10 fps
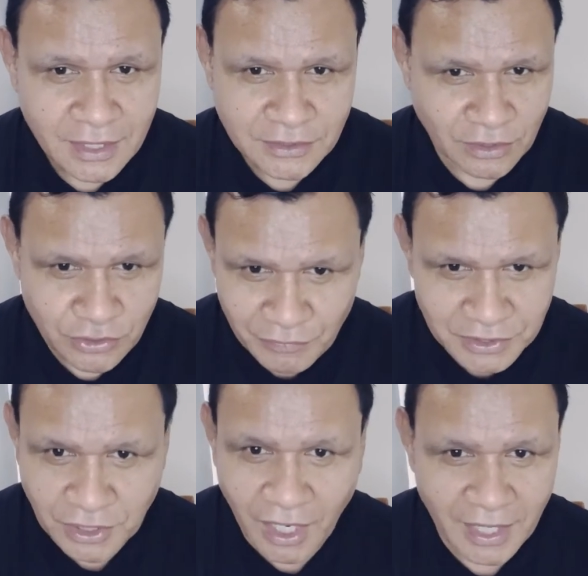So you
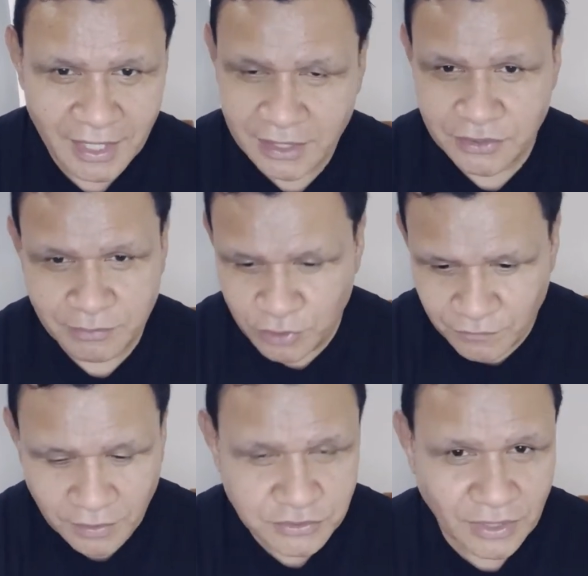retire, you
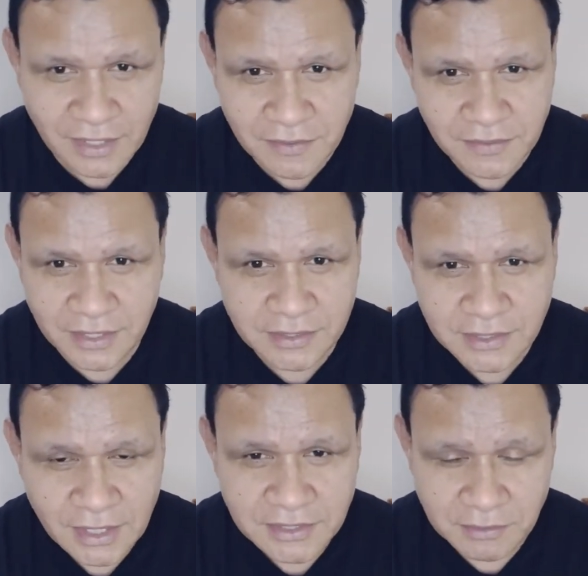move on to other things.
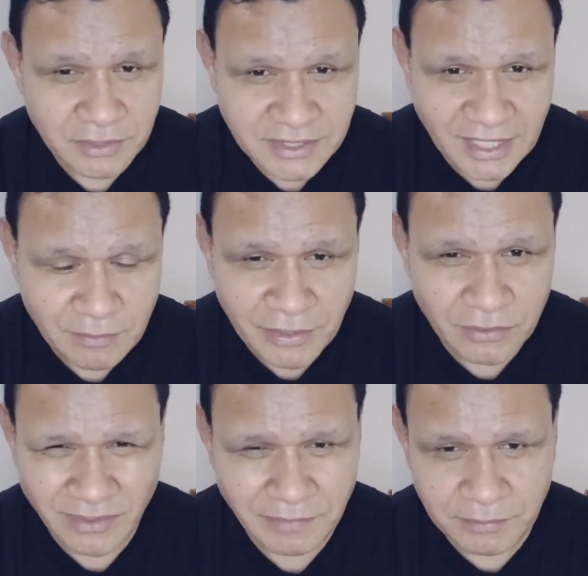So we celebrate
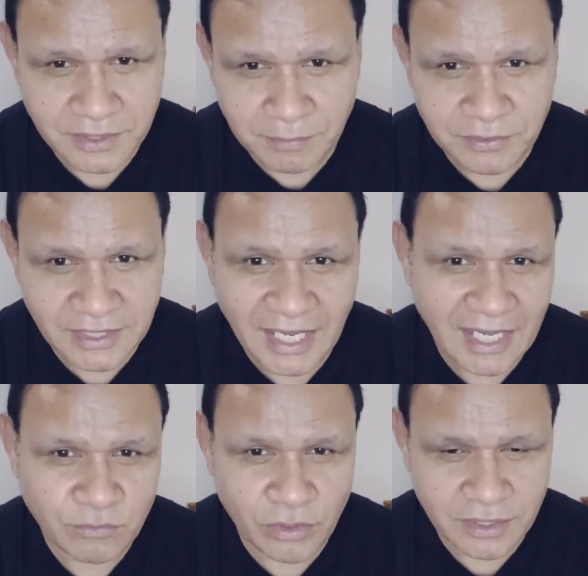all the people that put the
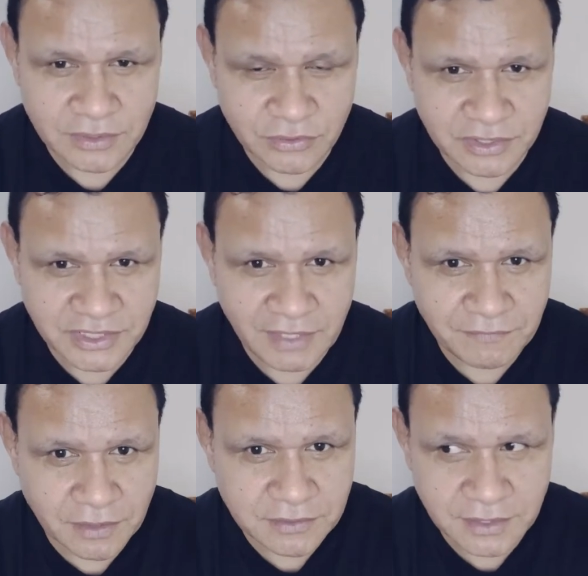hard work in to achieve
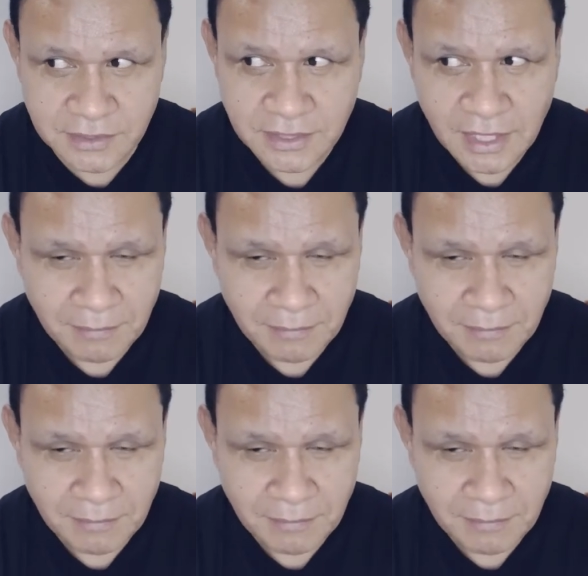those things.